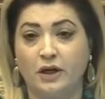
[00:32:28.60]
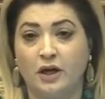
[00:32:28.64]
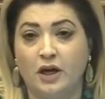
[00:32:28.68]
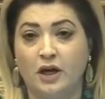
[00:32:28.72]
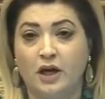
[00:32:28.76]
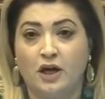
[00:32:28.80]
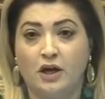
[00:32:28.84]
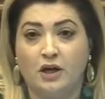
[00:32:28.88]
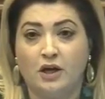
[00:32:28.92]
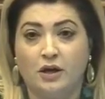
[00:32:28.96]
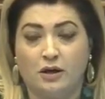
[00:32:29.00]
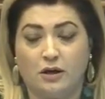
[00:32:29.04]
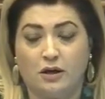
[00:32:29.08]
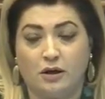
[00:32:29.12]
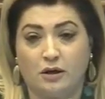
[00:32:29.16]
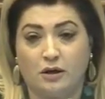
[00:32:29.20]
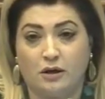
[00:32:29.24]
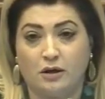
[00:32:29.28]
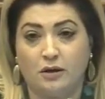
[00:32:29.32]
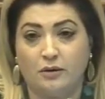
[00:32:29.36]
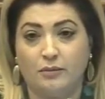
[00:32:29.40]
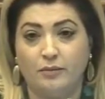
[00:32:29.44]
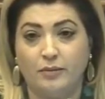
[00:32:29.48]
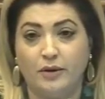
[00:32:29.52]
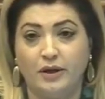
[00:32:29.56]
has
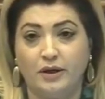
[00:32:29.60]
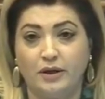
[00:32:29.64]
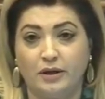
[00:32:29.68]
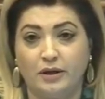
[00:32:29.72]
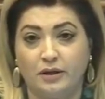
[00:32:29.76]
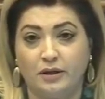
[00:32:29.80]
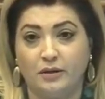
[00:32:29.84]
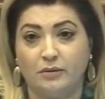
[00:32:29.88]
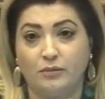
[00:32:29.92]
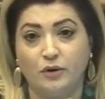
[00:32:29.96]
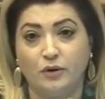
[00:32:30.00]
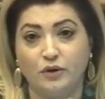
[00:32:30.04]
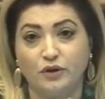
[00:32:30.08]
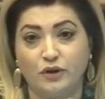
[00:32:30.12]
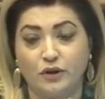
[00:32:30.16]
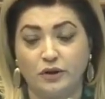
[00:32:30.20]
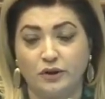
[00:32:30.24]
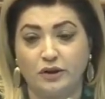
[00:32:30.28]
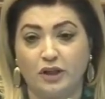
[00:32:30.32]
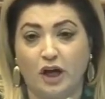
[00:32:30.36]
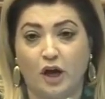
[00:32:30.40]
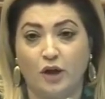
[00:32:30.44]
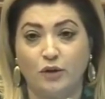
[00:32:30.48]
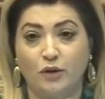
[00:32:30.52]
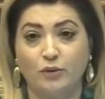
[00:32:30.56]
launched
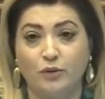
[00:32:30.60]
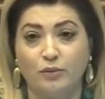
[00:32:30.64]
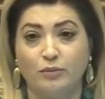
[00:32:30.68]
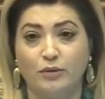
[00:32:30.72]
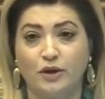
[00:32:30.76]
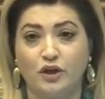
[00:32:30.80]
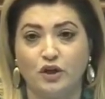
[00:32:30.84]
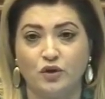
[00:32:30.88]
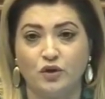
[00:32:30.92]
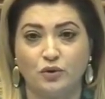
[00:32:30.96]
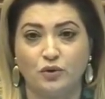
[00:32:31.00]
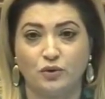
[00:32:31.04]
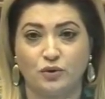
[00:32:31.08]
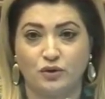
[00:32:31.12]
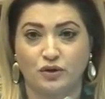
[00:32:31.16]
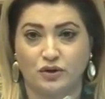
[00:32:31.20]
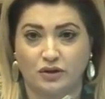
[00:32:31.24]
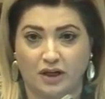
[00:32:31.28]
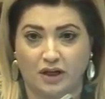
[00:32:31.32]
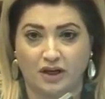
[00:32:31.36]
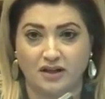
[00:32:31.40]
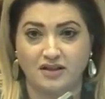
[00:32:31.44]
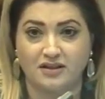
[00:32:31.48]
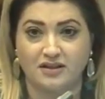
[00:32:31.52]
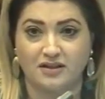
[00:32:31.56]
here for
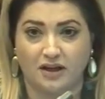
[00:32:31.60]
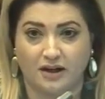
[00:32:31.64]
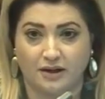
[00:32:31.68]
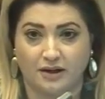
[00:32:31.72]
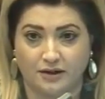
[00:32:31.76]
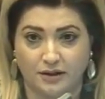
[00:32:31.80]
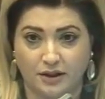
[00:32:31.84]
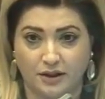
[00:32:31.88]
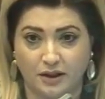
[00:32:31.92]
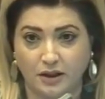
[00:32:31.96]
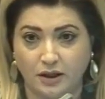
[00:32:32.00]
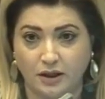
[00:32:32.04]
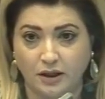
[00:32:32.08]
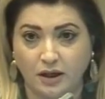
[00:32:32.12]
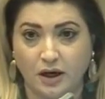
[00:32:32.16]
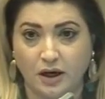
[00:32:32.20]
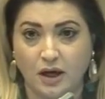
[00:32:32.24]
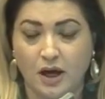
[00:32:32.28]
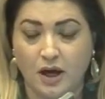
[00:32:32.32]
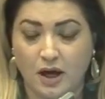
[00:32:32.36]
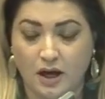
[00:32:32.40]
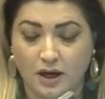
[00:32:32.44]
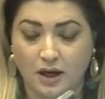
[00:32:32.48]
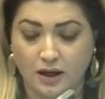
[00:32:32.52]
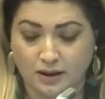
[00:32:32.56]
10 years
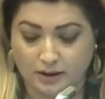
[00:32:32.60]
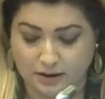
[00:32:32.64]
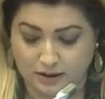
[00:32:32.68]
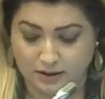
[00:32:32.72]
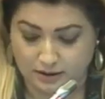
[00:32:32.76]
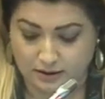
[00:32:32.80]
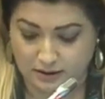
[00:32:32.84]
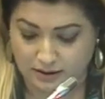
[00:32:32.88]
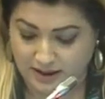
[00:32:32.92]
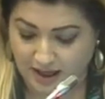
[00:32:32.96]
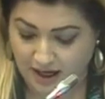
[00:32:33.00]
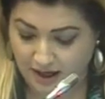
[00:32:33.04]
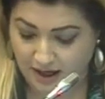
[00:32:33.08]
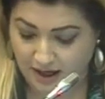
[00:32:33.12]
already.